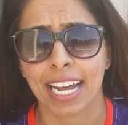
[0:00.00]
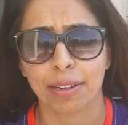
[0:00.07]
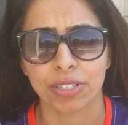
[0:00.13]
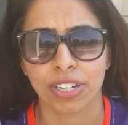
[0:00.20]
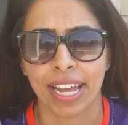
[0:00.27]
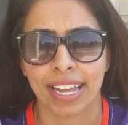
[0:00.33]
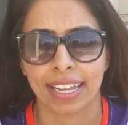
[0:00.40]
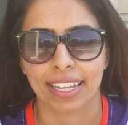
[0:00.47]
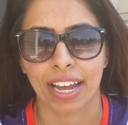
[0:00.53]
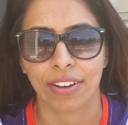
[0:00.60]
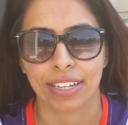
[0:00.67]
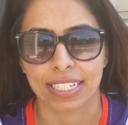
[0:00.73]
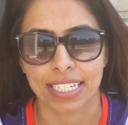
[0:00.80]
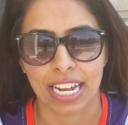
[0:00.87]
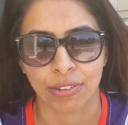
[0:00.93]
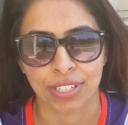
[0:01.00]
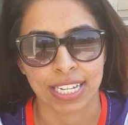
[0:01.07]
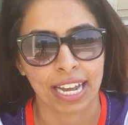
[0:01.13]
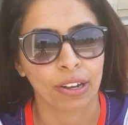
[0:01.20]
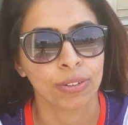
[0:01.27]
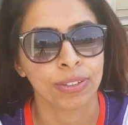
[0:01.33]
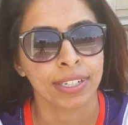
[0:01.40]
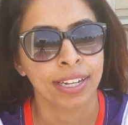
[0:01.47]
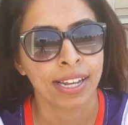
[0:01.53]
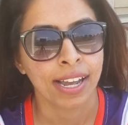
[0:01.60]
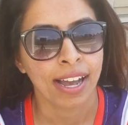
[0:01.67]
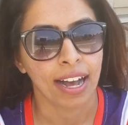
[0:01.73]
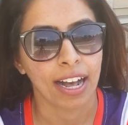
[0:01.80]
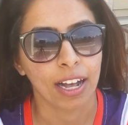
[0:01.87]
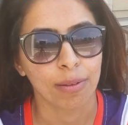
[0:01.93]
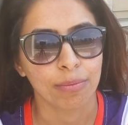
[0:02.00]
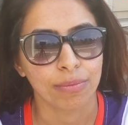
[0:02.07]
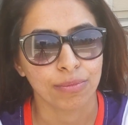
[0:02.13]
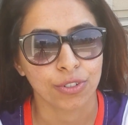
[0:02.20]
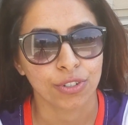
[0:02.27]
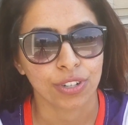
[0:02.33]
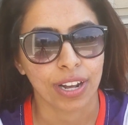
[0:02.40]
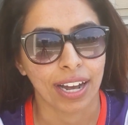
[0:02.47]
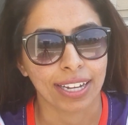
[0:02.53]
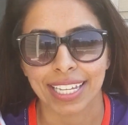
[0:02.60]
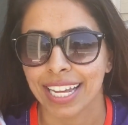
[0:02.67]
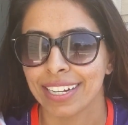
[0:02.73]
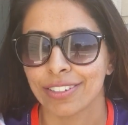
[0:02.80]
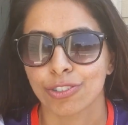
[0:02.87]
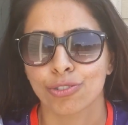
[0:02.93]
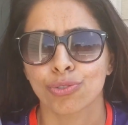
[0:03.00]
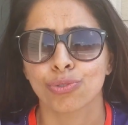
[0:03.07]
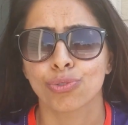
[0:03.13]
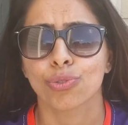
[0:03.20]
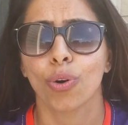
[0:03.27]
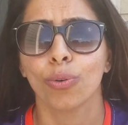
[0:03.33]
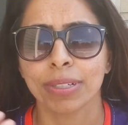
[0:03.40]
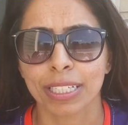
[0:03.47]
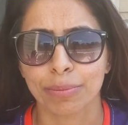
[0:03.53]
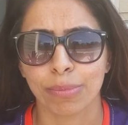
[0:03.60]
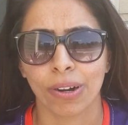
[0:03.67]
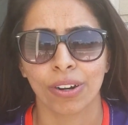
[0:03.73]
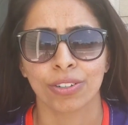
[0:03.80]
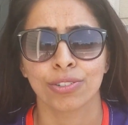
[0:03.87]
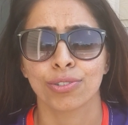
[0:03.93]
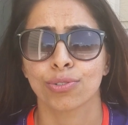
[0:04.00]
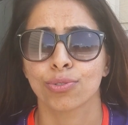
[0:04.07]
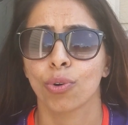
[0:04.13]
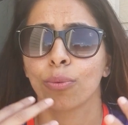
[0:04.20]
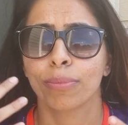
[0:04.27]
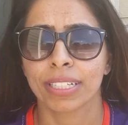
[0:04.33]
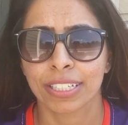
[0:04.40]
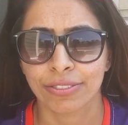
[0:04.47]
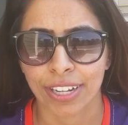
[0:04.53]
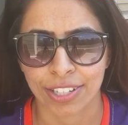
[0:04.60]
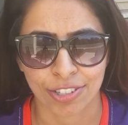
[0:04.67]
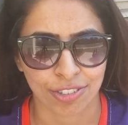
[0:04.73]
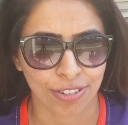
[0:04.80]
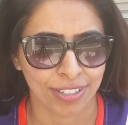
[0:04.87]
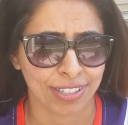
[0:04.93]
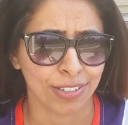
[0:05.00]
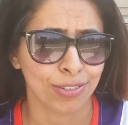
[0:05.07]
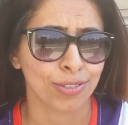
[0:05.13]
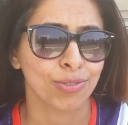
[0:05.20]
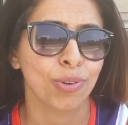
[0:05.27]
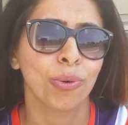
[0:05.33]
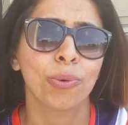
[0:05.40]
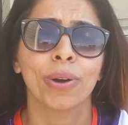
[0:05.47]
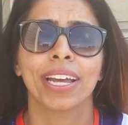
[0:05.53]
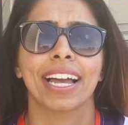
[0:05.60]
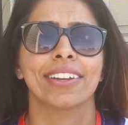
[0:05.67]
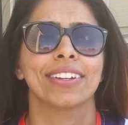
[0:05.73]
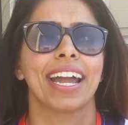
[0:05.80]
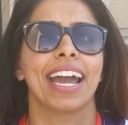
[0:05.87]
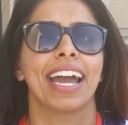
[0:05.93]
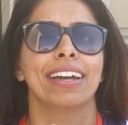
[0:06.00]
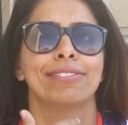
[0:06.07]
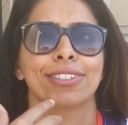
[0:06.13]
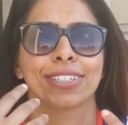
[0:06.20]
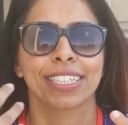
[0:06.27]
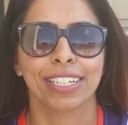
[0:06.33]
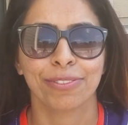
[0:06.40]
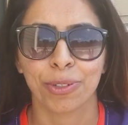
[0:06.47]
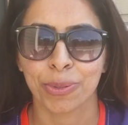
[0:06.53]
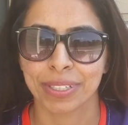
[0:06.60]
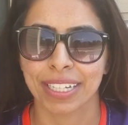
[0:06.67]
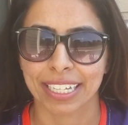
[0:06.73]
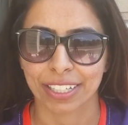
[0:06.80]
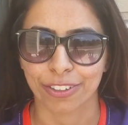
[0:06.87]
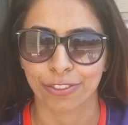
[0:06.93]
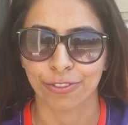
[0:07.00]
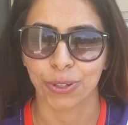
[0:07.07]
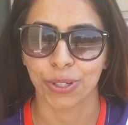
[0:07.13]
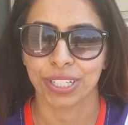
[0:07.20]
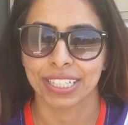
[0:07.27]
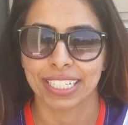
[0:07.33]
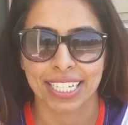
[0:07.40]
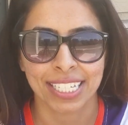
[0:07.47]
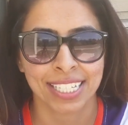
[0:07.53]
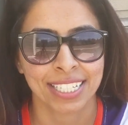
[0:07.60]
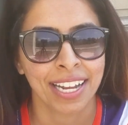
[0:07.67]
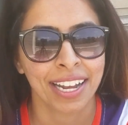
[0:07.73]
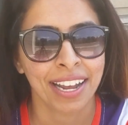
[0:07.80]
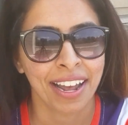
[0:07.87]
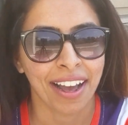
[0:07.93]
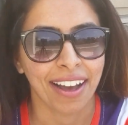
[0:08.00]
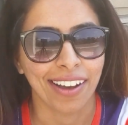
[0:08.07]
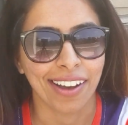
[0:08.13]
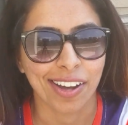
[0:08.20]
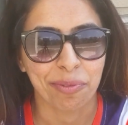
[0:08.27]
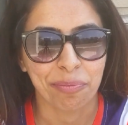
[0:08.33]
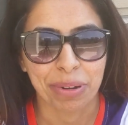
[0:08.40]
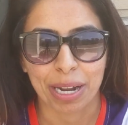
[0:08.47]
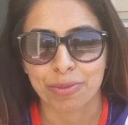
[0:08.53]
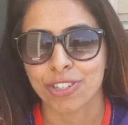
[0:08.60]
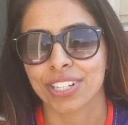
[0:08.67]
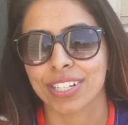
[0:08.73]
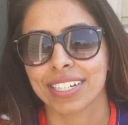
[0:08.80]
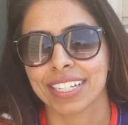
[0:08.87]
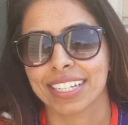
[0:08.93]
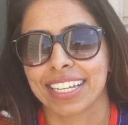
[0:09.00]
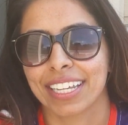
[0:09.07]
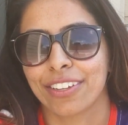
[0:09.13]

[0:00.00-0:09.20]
time to hang out in downtown. Again, so many bars, so many restaurants. There's no way I could ever give you like a full list. But I'm just gonna